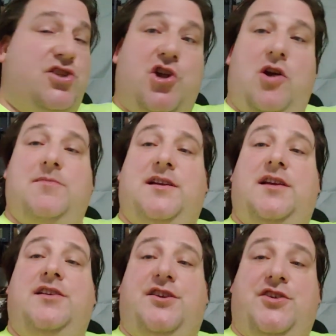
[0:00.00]
the terms and
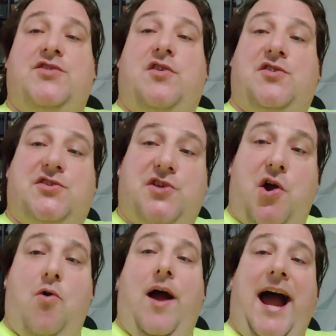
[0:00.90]
conditions are
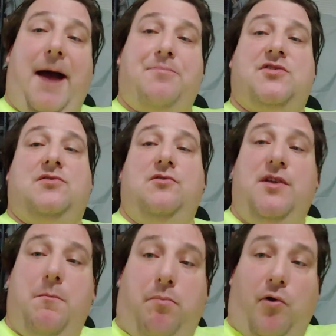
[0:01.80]
so
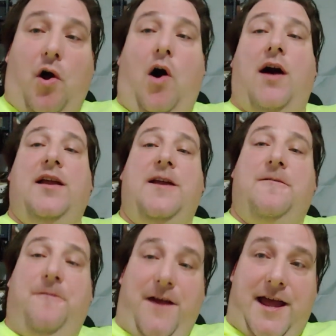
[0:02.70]
absolutely broad
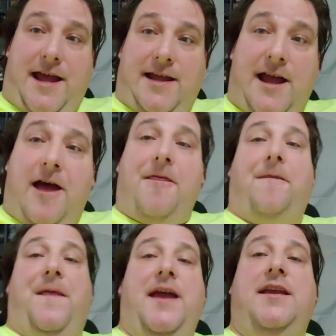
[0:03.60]
and vague
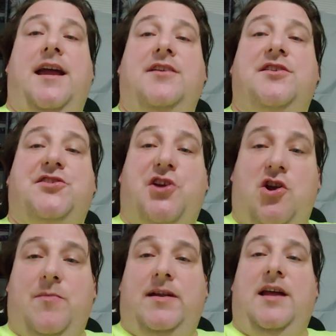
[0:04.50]
that they can
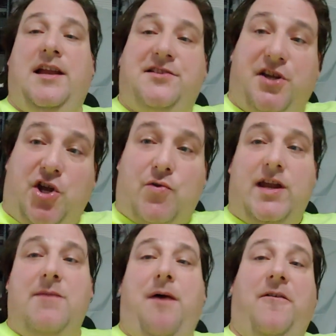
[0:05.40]
determine and
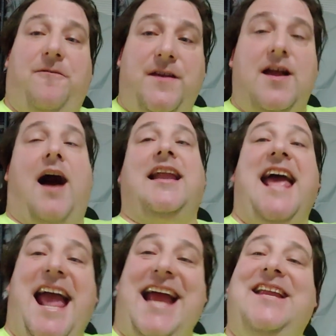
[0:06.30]
decree by fiat
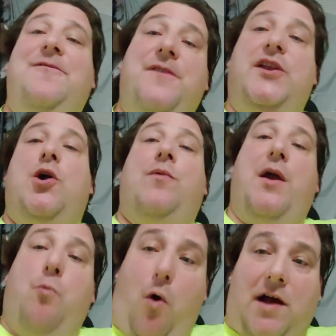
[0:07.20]
any video
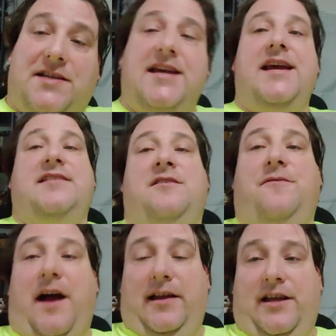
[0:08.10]
they want is
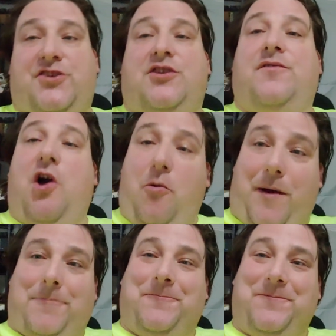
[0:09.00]
in violation of
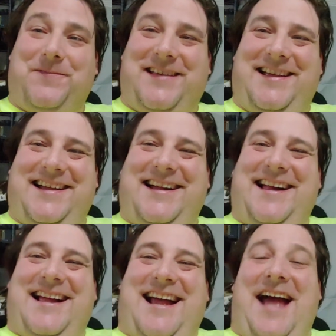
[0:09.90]
COPPA.
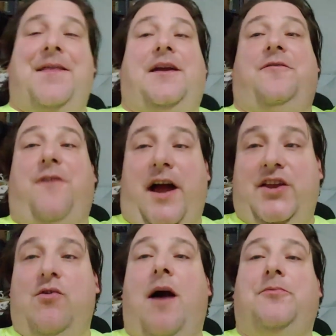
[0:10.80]
And they could
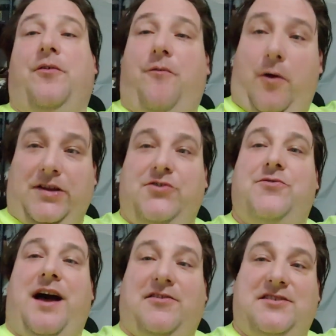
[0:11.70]
fine you up to
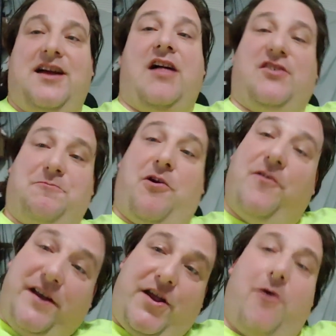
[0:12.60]
forty-two thousand dollars
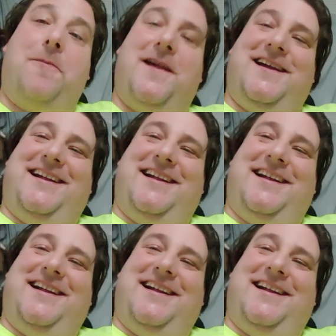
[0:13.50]
per video.